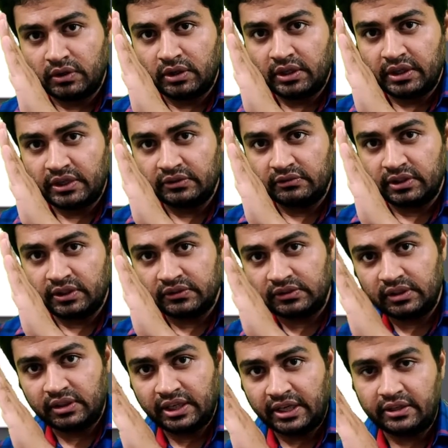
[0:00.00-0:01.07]
as well as the
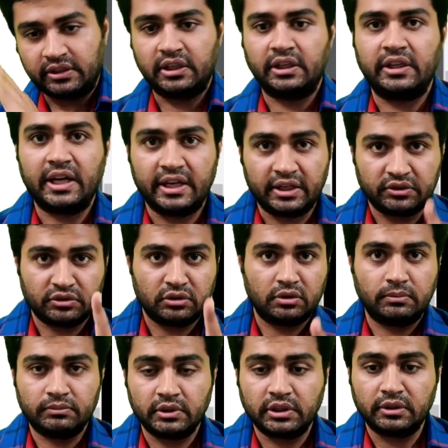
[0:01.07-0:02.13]
laterally direction of
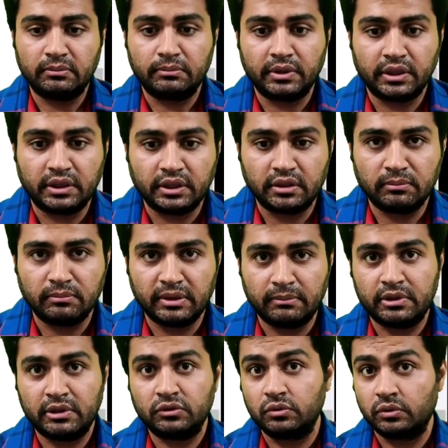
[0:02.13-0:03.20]
the tympanic
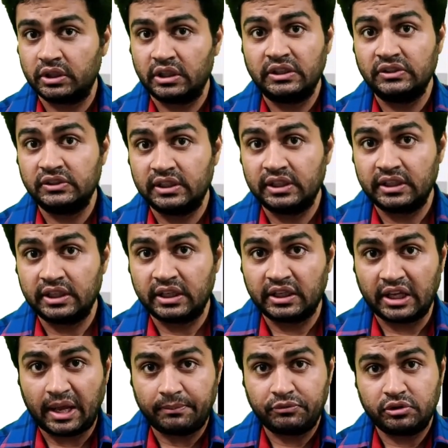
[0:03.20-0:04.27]
membrane. So, can
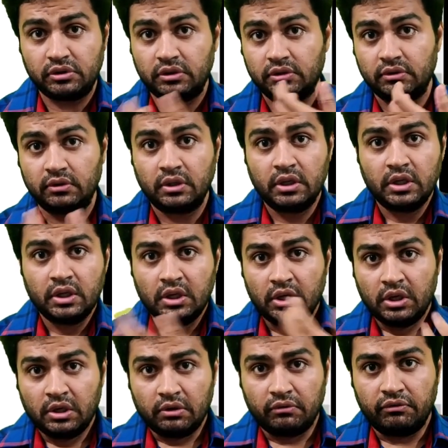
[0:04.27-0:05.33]
capture the
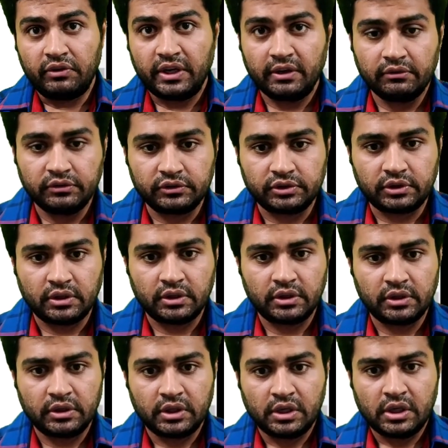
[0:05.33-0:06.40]
waves,
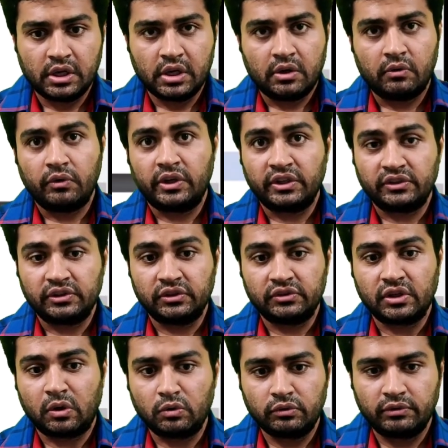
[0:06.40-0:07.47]
we can say
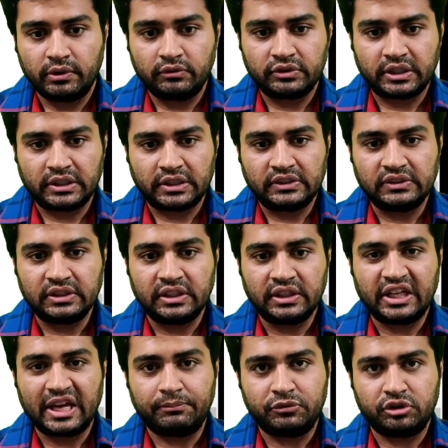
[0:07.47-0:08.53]
sound waves are easily
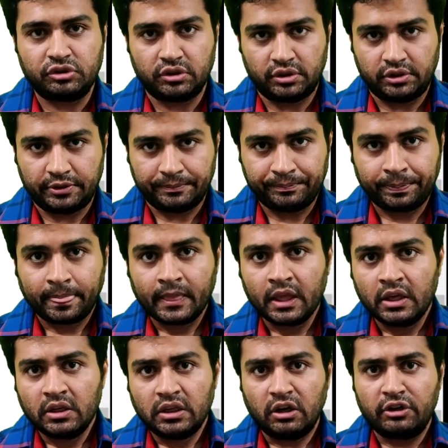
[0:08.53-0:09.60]
captured.
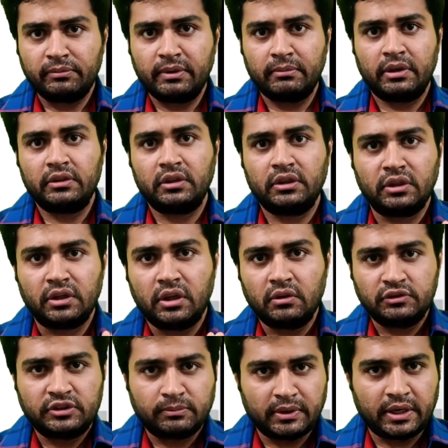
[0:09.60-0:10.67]
Now remember the nerve
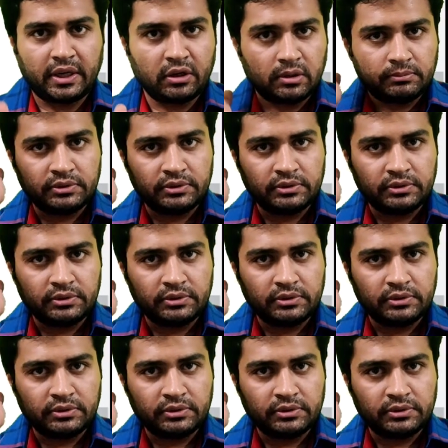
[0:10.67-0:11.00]
supply of the